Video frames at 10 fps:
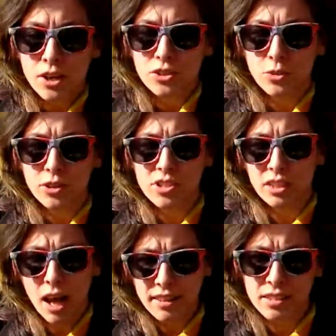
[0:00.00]
So there's
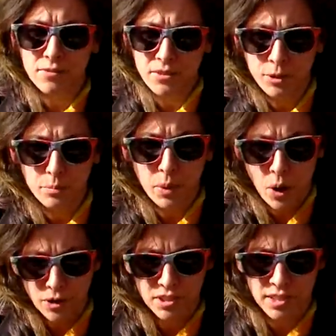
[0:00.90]
lots of different
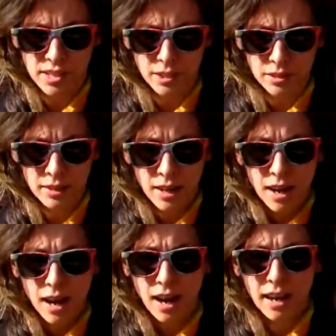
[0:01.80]
parts here.
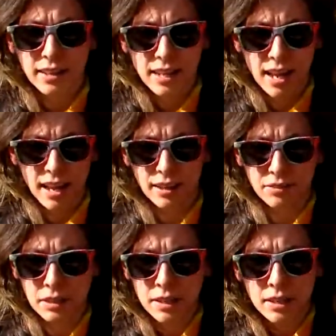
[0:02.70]
I
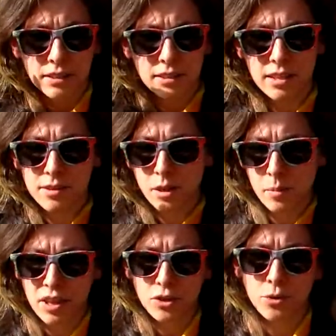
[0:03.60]
can see them
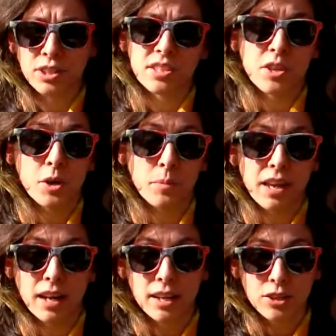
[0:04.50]
and notice them, and
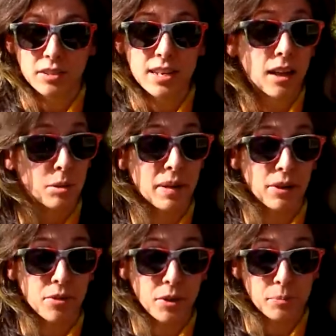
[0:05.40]
I could tell
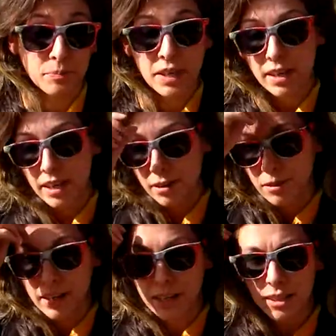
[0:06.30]
about them if
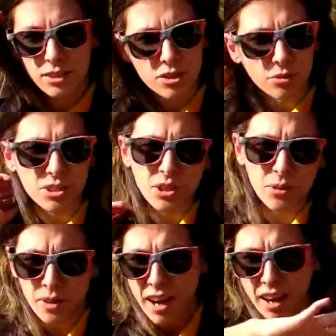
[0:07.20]
I needed to. So
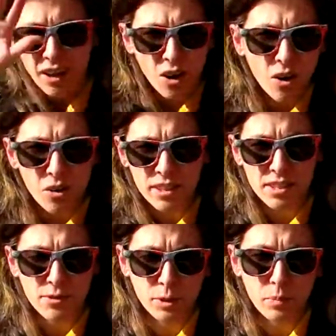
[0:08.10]
all these
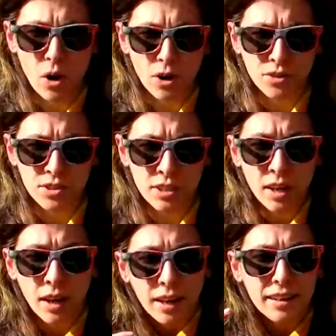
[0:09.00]
different parts.
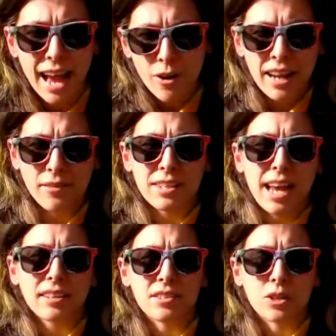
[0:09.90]
Now I have to
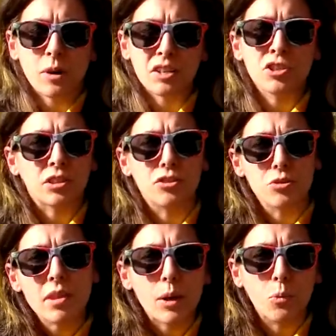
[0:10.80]
ask the question,
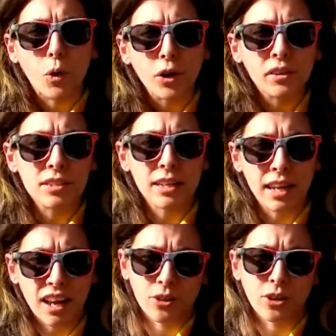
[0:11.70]
do they work
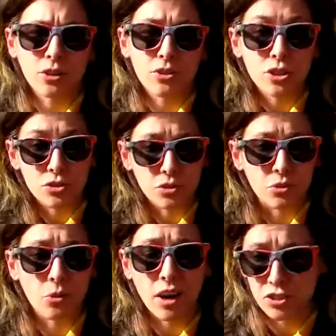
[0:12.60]
together to
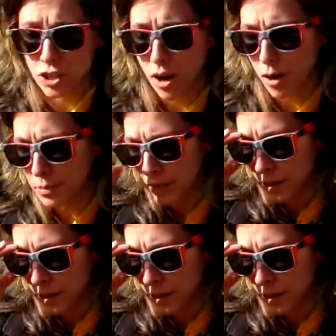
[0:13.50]
do a job?